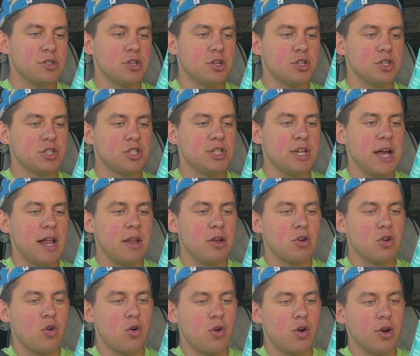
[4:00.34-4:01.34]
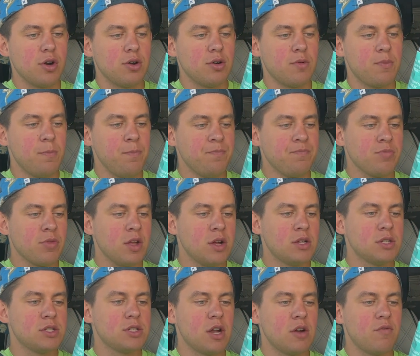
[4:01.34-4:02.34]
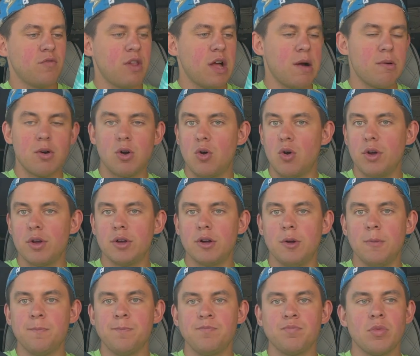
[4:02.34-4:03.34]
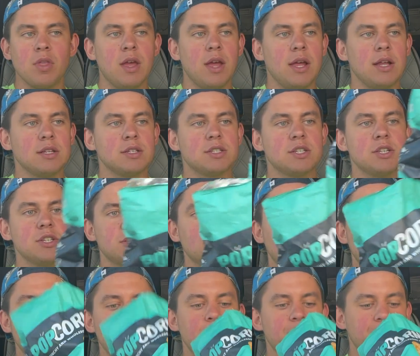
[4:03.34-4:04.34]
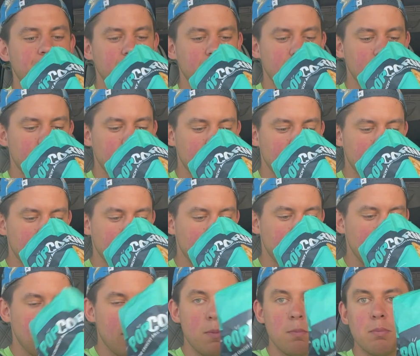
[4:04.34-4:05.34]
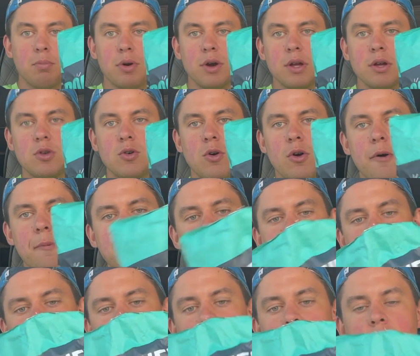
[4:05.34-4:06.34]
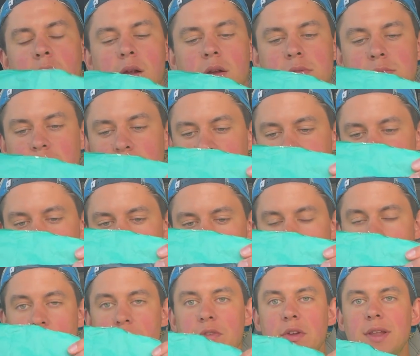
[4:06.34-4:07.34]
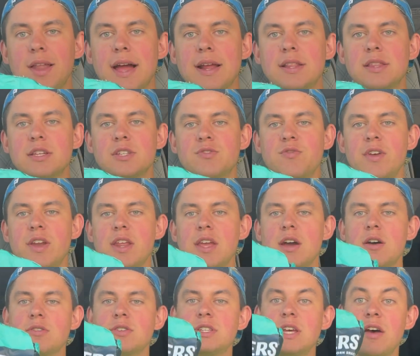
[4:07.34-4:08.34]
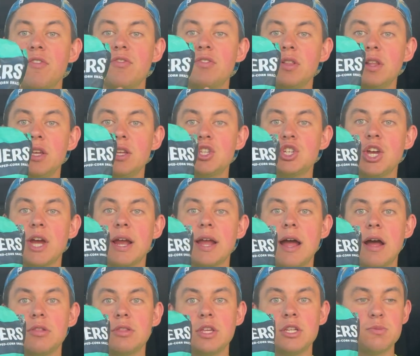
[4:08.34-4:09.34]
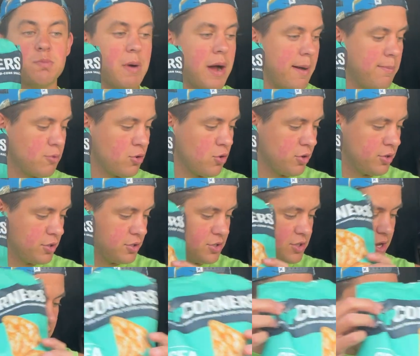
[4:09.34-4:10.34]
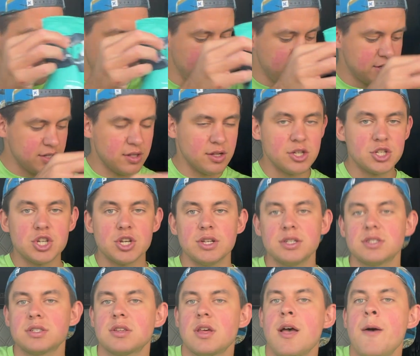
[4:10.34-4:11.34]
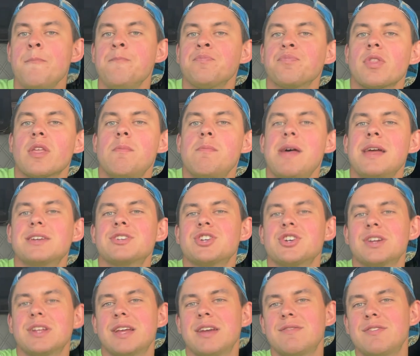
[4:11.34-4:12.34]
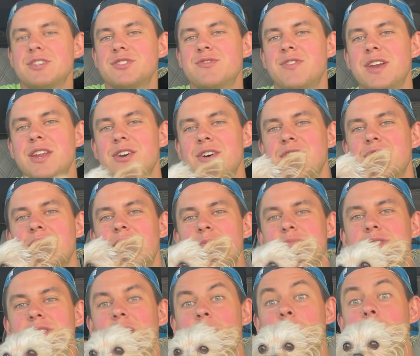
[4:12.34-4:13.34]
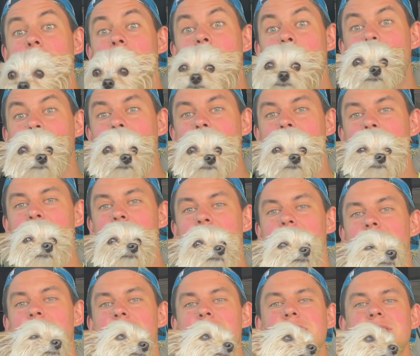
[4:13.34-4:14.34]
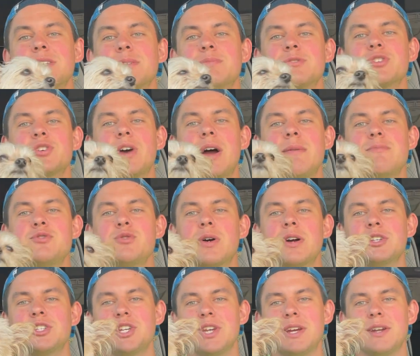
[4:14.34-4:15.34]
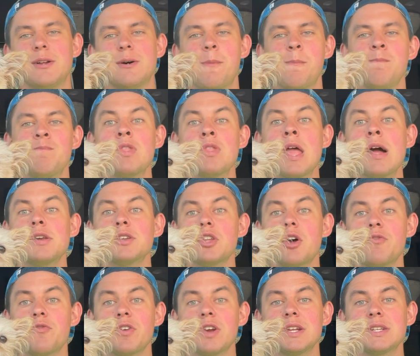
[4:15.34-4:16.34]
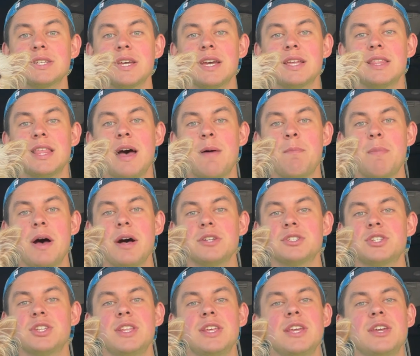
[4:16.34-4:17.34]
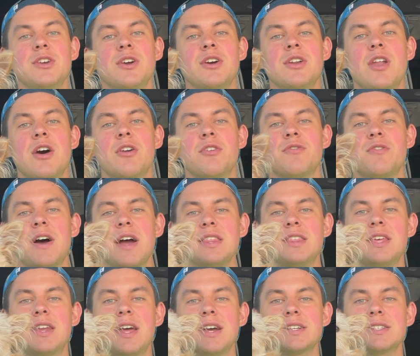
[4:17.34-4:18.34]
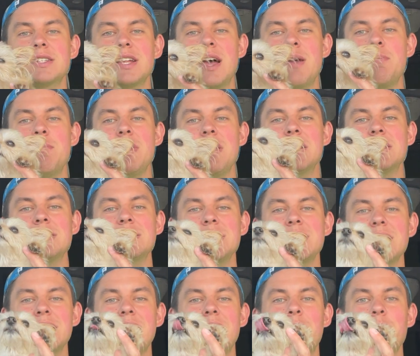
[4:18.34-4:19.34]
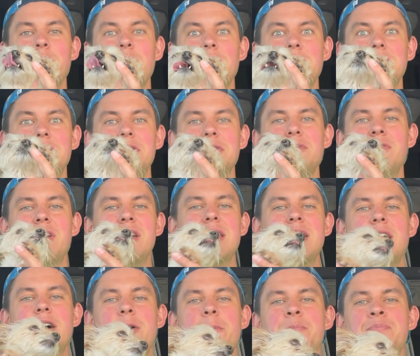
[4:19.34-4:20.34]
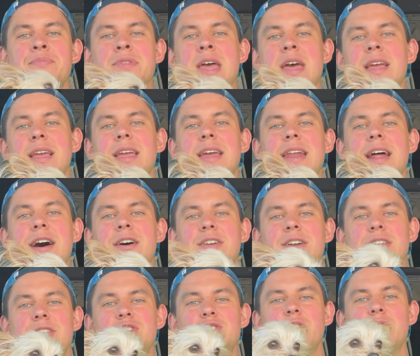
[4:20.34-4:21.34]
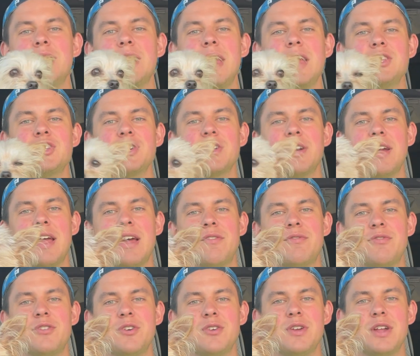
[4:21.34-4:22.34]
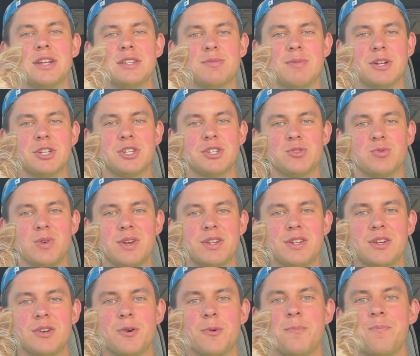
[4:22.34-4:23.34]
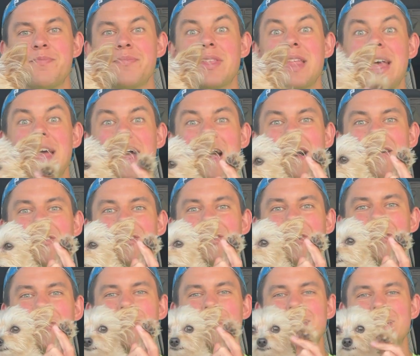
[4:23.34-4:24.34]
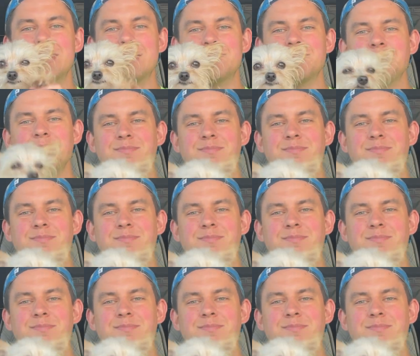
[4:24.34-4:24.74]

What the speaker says: are just yellow corn, sunflower oil, and sea salt. Pretty cool. Well, if you like this video, definitely check out these popcorners. They are really delicious. And make sure to give this video a thumbs up, comment down below, and subscribe to our channel. Don't forget to hit that bell so that you get notified the next time me and Zena upload a new video. Get out and enjoy nature and food as much as we do. Have a great one.